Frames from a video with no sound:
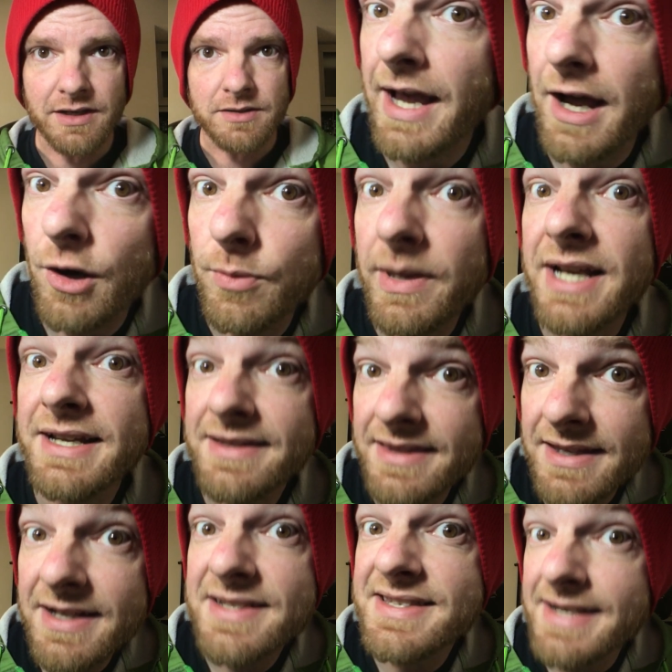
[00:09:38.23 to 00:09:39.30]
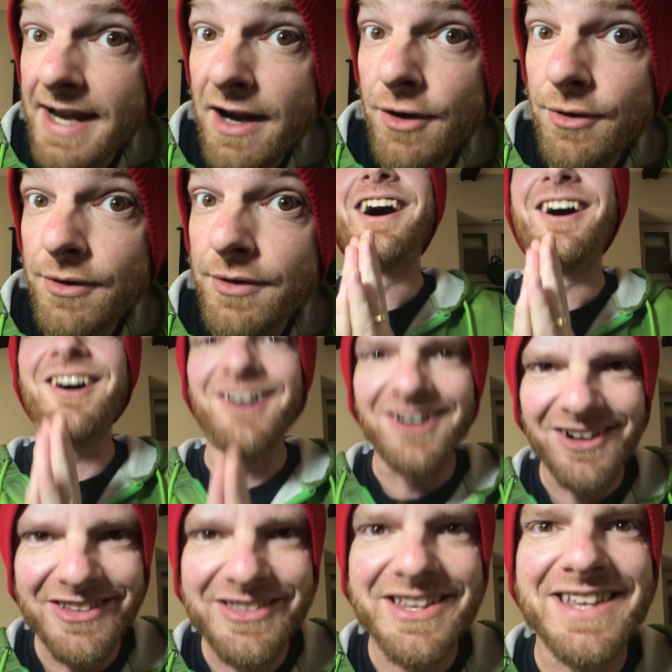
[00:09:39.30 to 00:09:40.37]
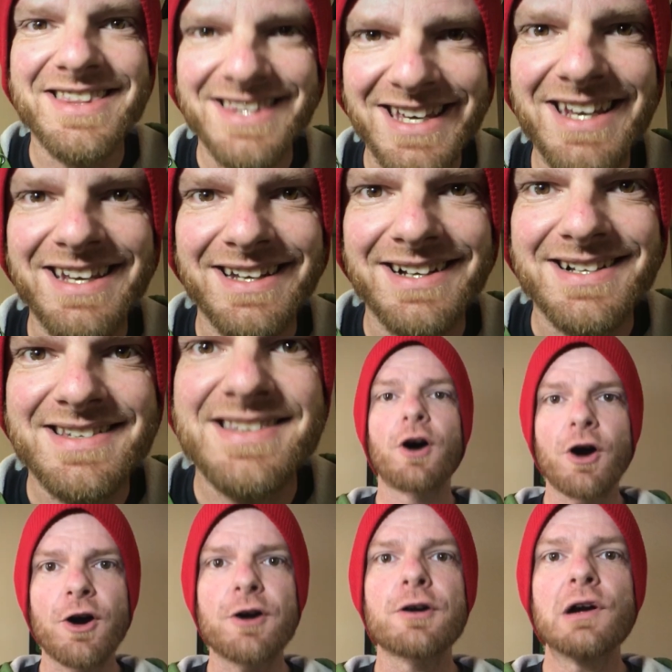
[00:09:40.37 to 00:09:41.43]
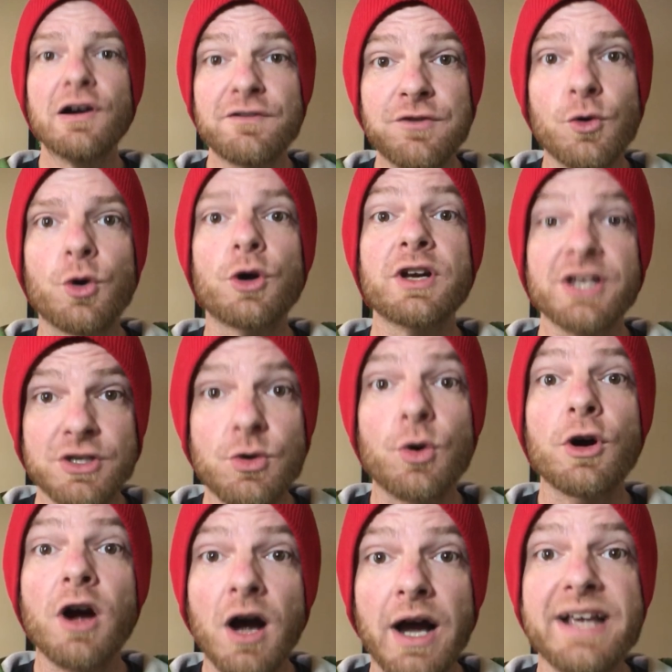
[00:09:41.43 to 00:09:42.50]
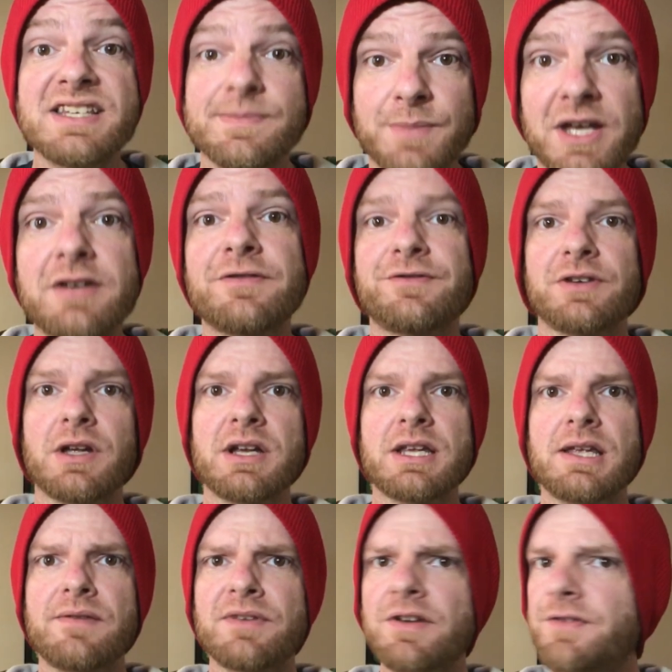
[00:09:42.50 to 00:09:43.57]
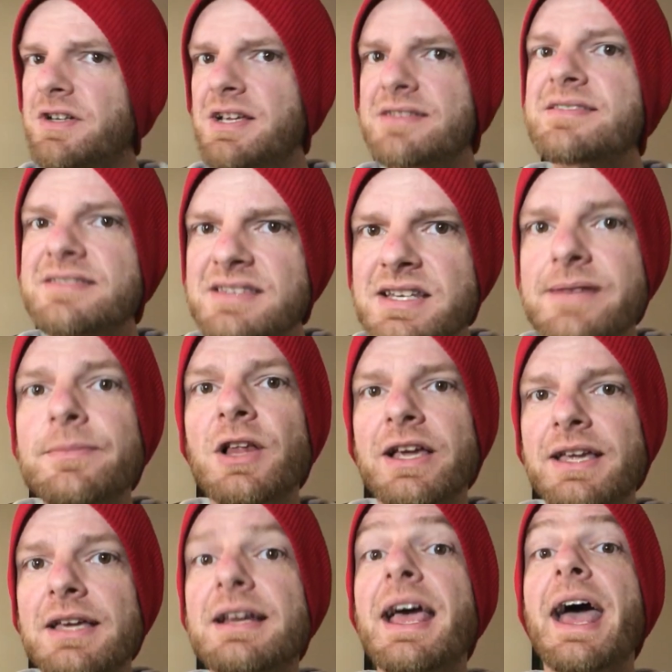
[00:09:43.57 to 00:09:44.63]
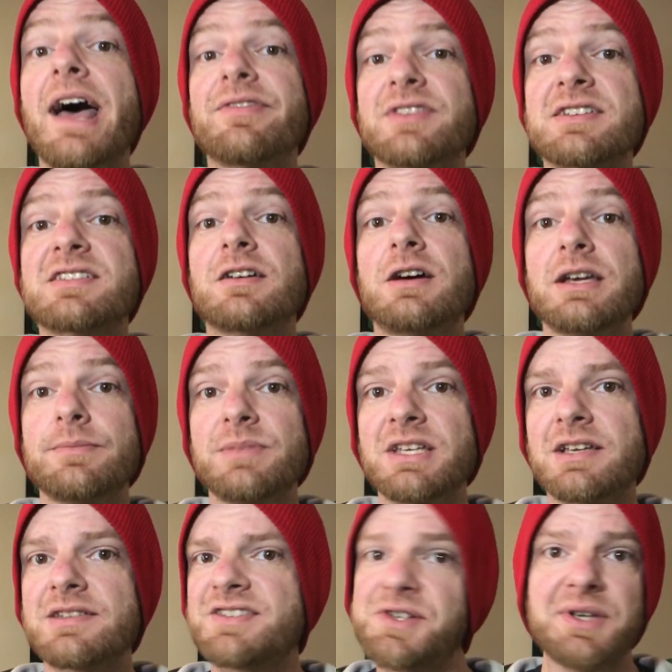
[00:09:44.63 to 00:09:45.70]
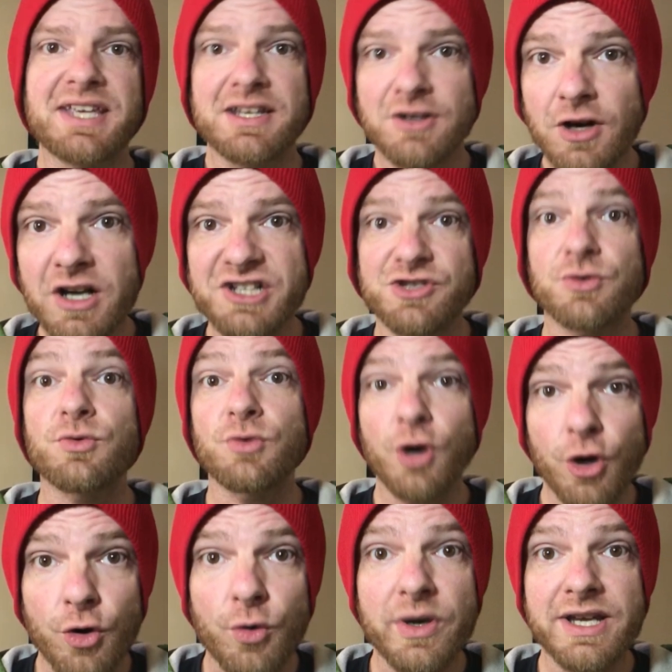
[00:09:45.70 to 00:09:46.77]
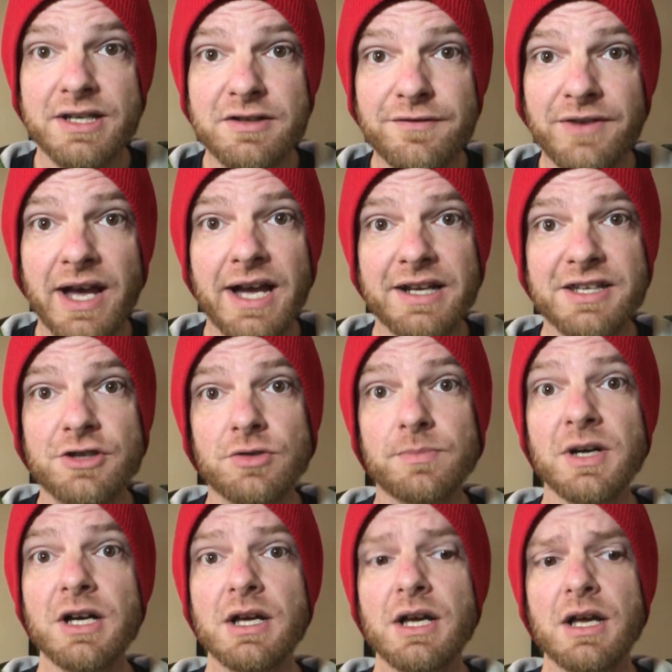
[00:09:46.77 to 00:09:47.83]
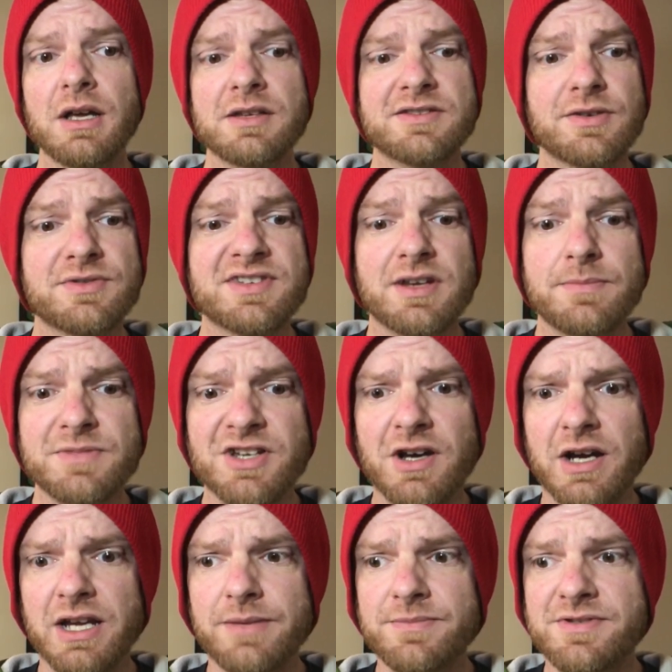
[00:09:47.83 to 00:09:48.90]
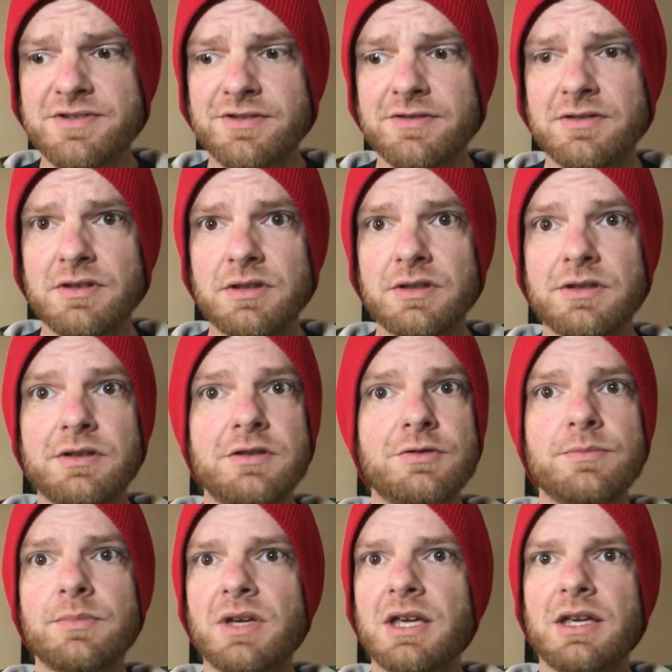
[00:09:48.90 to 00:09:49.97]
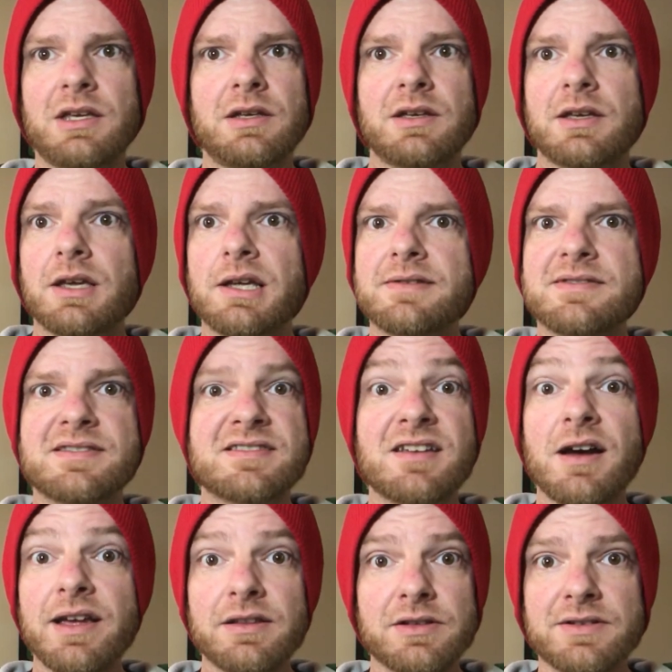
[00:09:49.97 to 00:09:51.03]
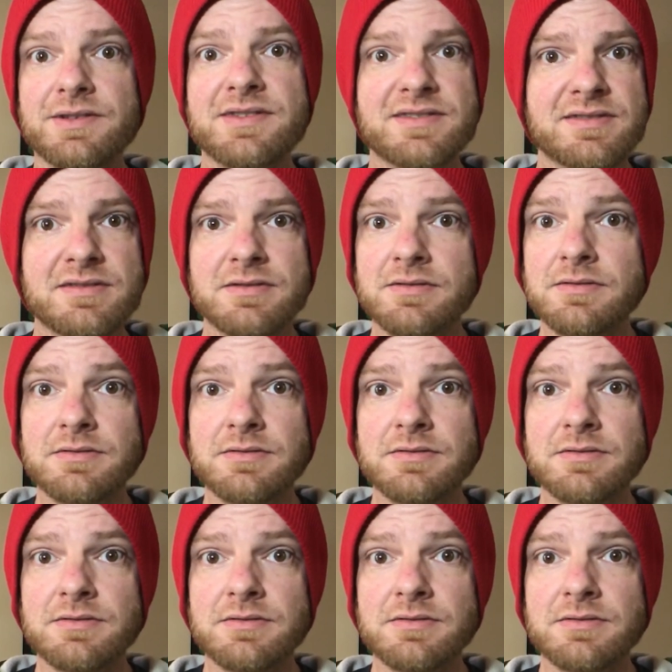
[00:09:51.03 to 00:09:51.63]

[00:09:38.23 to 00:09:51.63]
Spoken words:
how many things now? All the things are for your highest benefit, even if it doesn't seem like it at the time, because you cannot grow in a vacuum. So sometimes you may get silence.